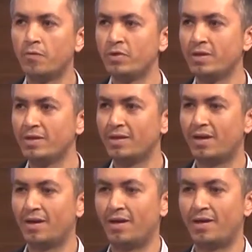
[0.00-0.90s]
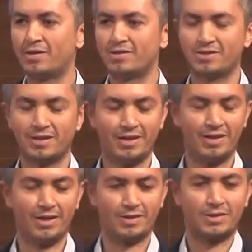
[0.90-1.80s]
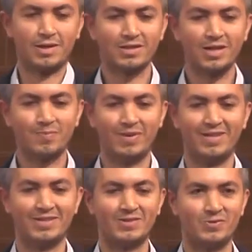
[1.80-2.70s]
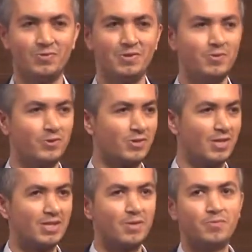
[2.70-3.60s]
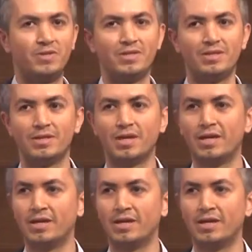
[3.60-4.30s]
we are a startup, and we were a startup. We